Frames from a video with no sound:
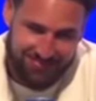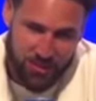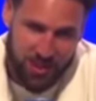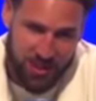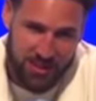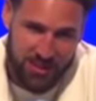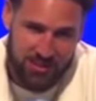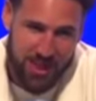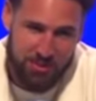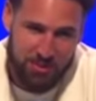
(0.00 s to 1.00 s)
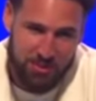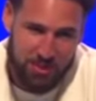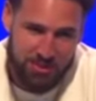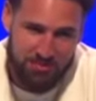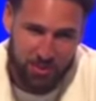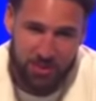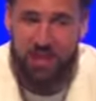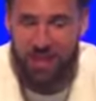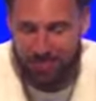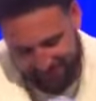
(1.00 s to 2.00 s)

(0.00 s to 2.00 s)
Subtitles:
great things happen when with time.